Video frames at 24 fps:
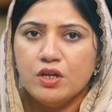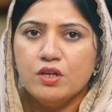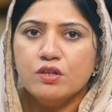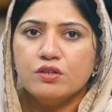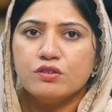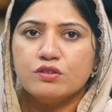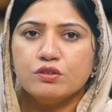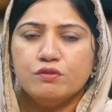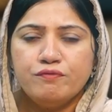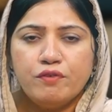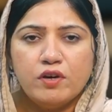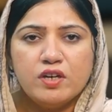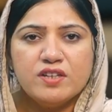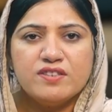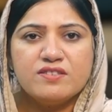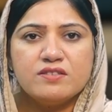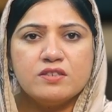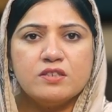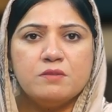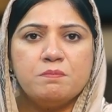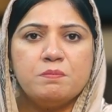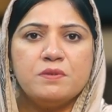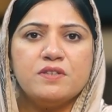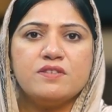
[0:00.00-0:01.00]
So
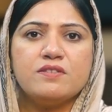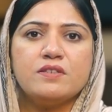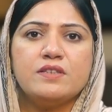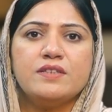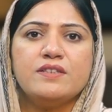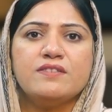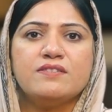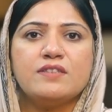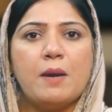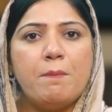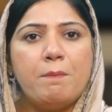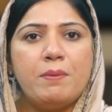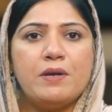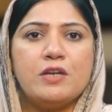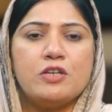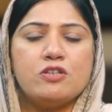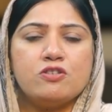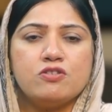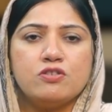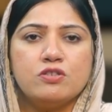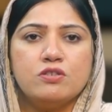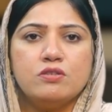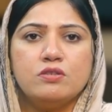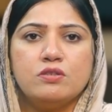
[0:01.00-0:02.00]
Forster presents
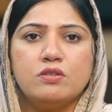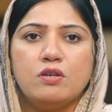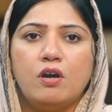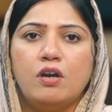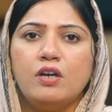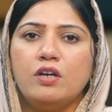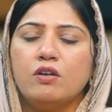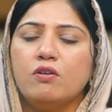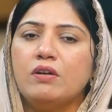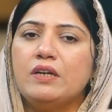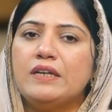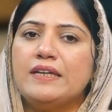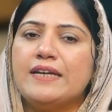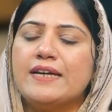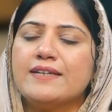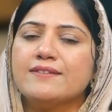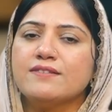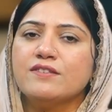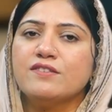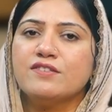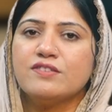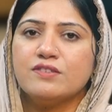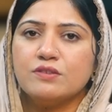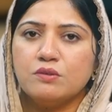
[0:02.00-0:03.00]
separation not only as
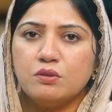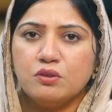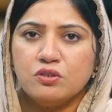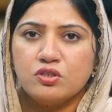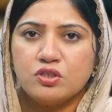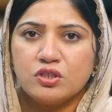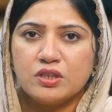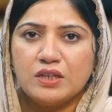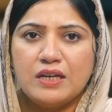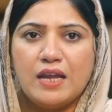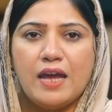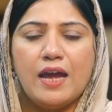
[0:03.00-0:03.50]
a social